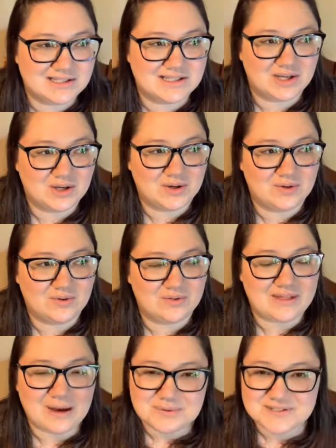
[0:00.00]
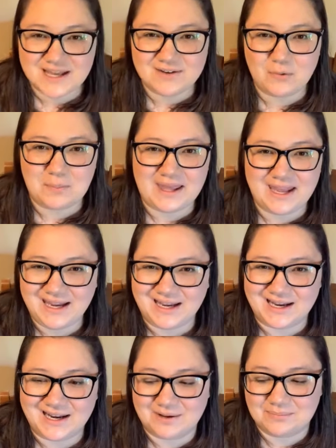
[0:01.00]
So that was kind of a
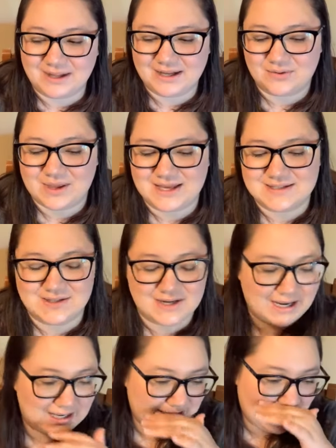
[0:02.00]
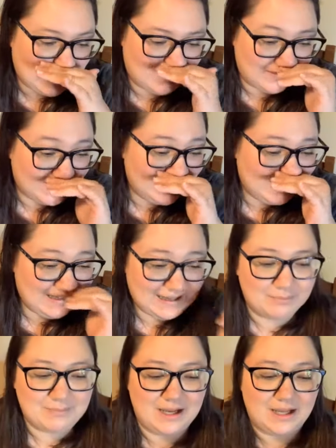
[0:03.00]
pain. And I'm like, okay, so then I had to have
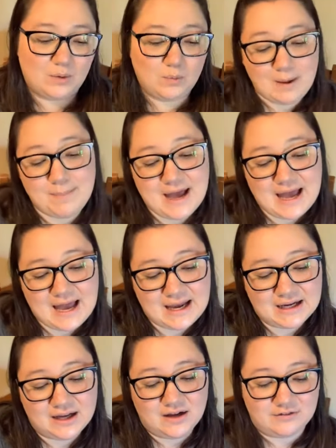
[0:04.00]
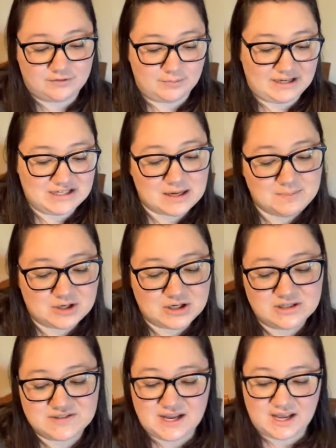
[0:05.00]
my wet bag for my
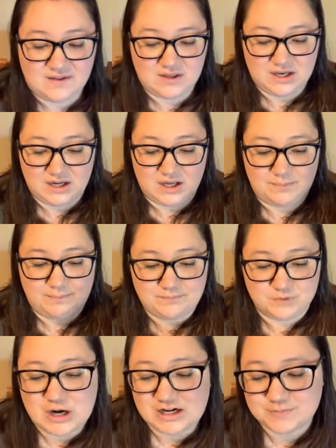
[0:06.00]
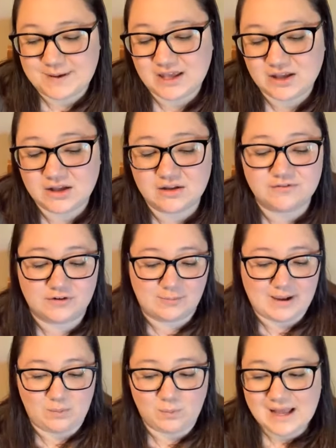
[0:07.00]
diapers and then a trash pail for
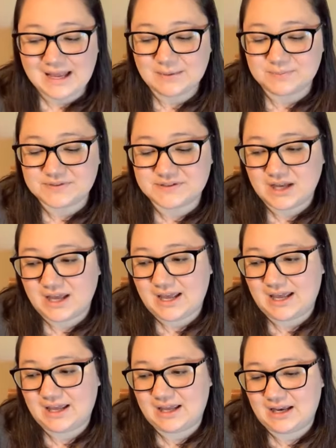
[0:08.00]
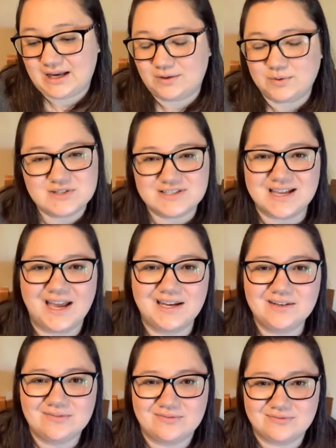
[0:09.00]
my wipes and it was just
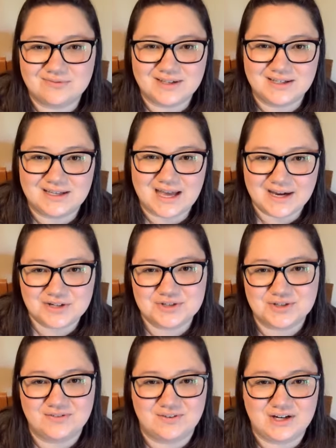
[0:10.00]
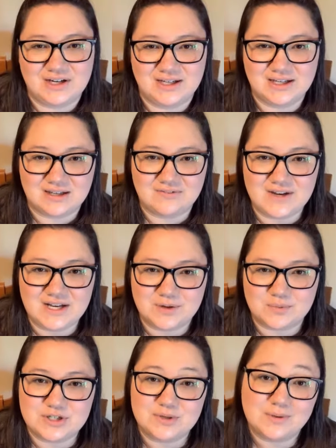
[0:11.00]
kind of like actually very
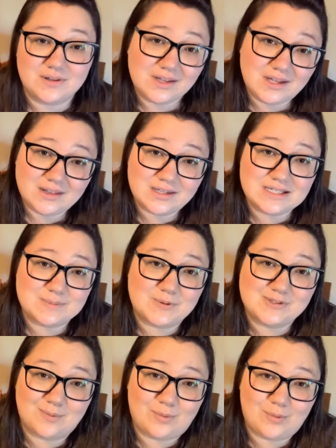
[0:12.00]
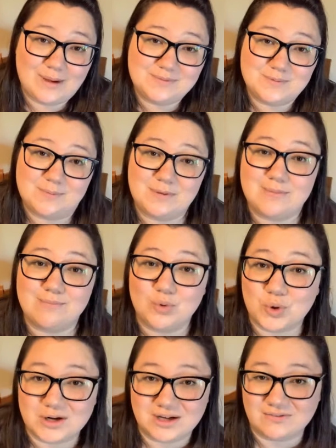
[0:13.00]
inconvenient which you would think the disposable wipes would be
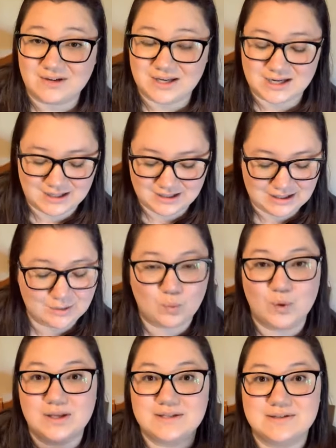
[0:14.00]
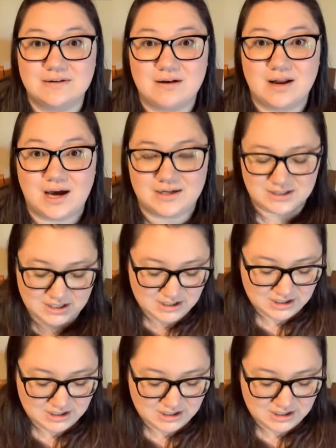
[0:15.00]
more convenient it was not